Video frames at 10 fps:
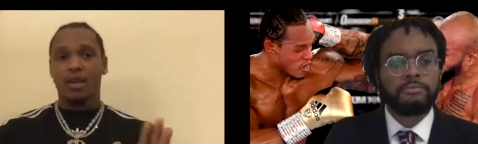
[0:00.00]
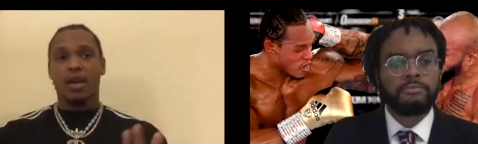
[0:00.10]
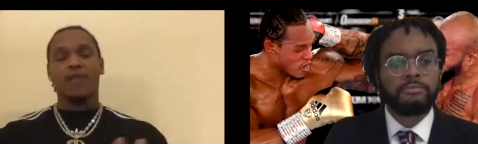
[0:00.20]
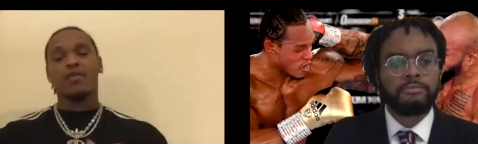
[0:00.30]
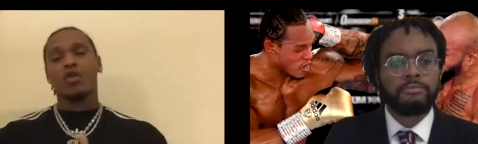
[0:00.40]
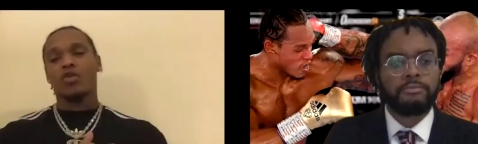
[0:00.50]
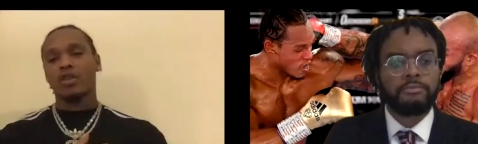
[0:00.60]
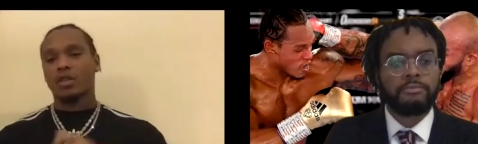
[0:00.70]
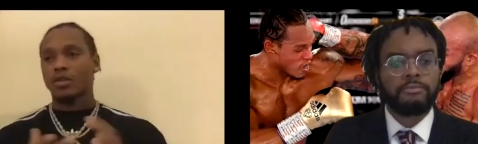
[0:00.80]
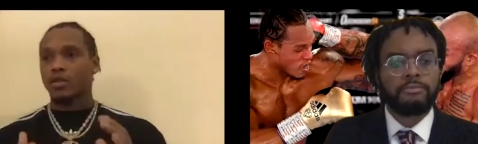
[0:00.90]
Speaker 1: I give a lot of
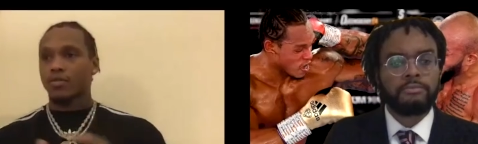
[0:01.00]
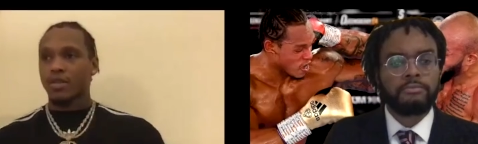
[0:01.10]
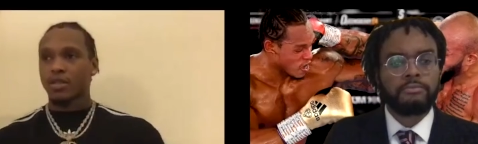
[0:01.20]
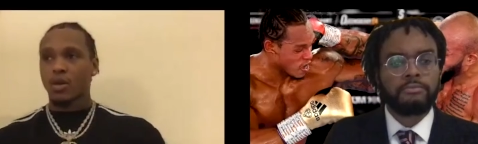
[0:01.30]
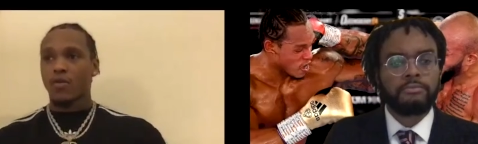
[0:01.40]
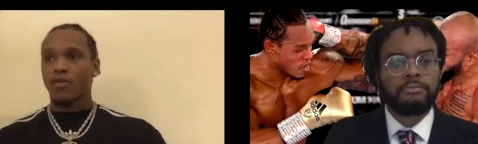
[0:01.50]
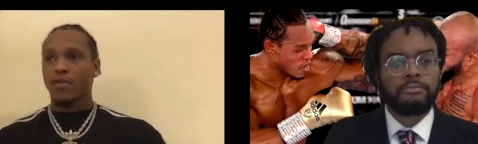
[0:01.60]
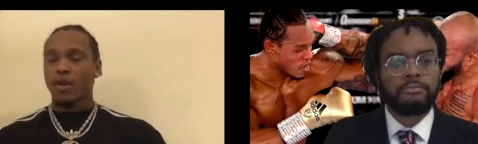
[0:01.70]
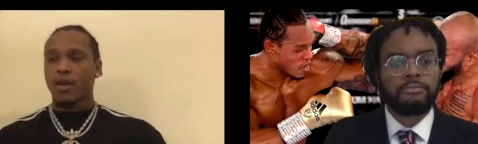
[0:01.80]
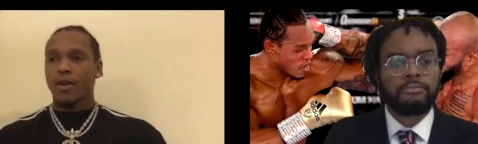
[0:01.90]
criticism to myself.
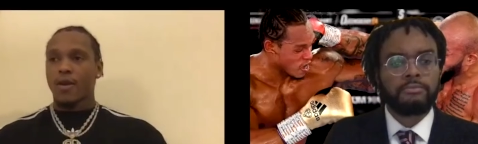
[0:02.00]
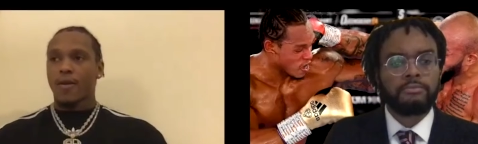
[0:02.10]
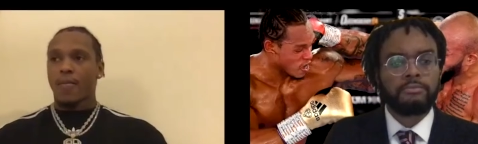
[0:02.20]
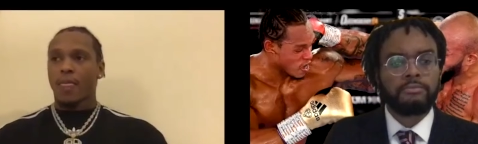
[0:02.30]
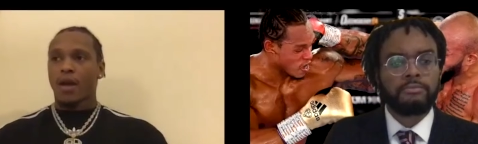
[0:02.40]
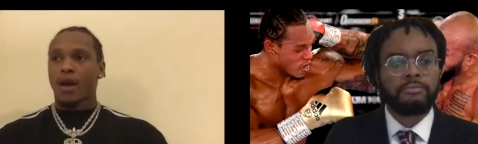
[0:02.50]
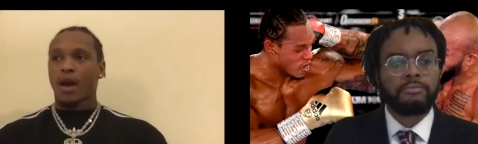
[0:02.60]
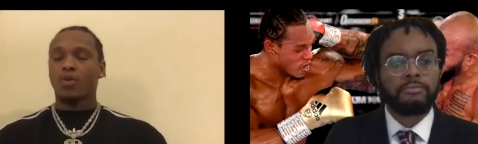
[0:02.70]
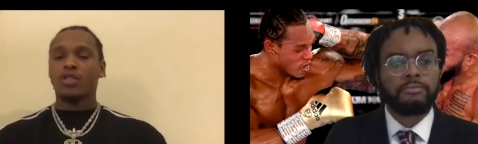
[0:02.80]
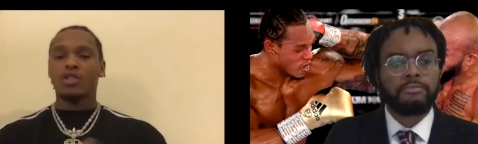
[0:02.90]
I
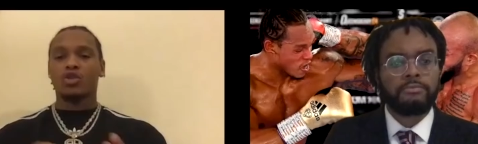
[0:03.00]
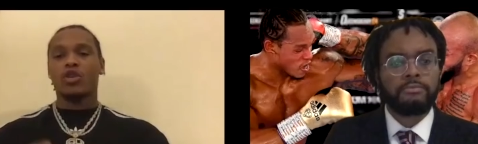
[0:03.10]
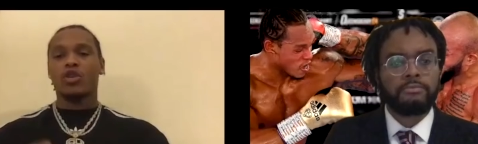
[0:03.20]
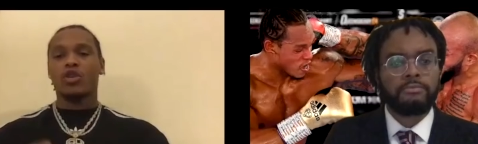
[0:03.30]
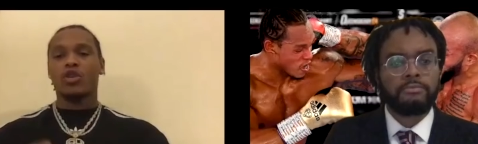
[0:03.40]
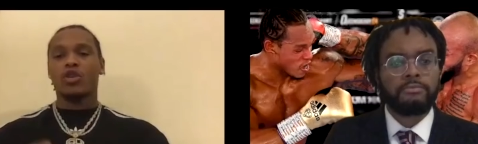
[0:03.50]
was enjoying myself